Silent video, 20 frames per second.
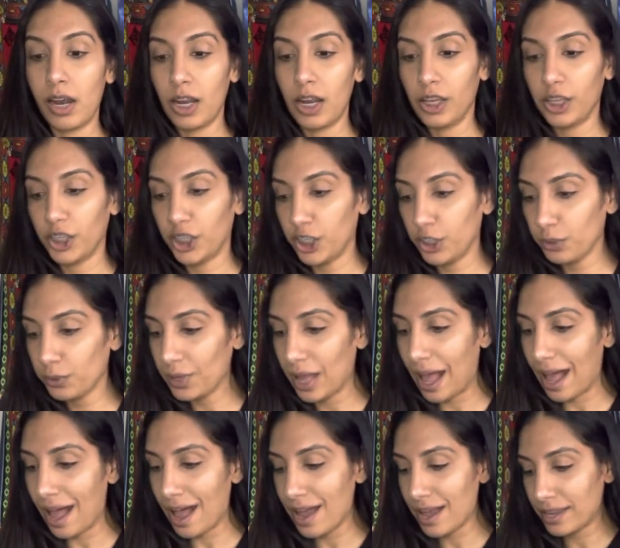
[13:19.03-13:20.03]
You
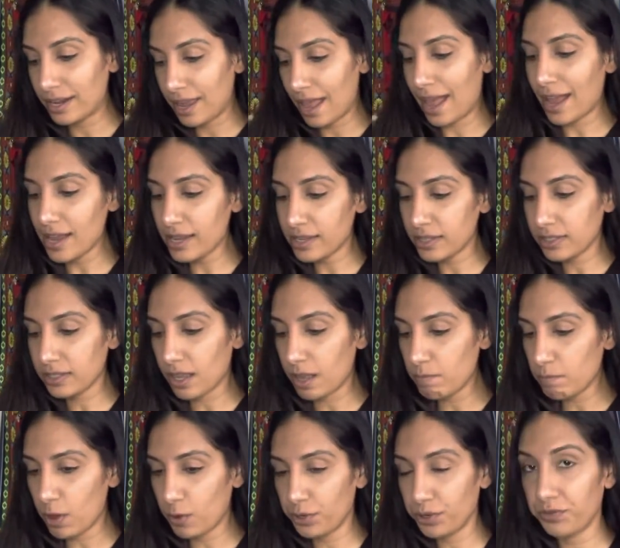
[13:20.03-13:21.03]
had X
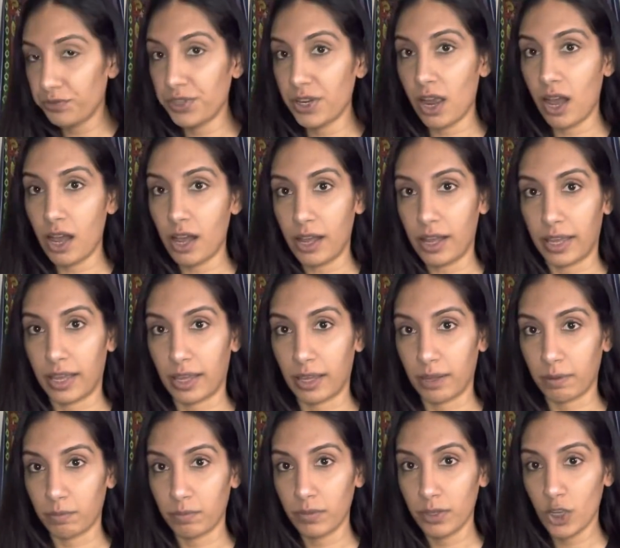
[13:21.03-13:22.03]
amount of
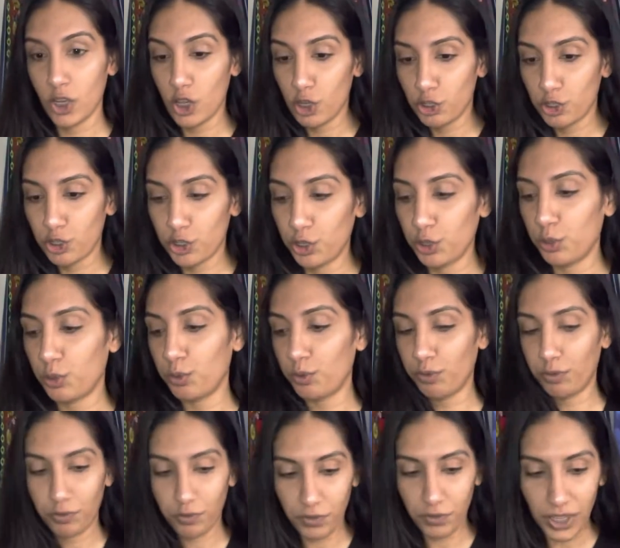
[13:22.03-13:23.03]
time to
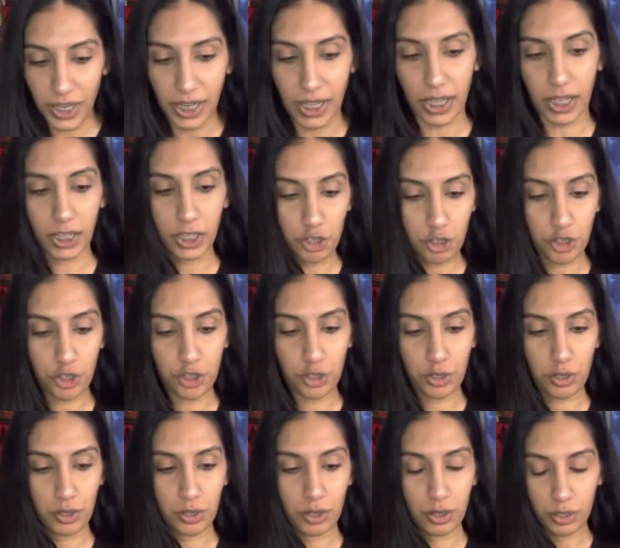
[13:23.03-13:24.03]
finish,
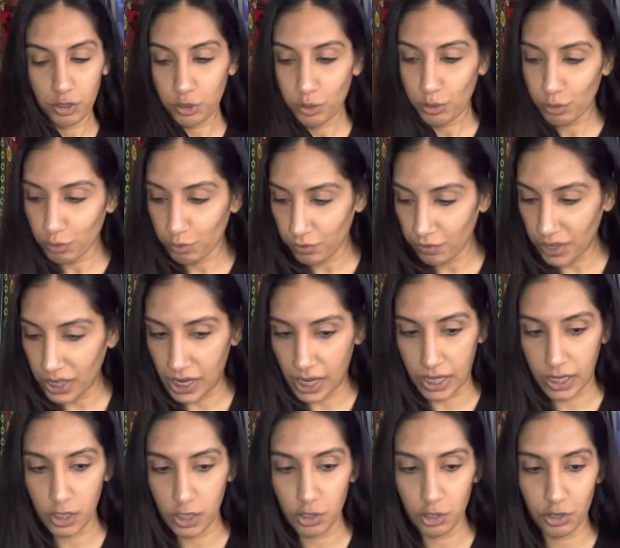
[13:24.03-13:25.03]
to
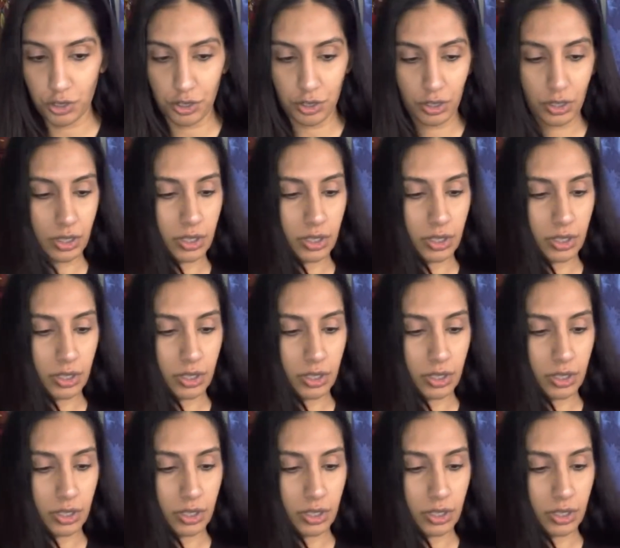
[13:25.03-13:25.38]
finish,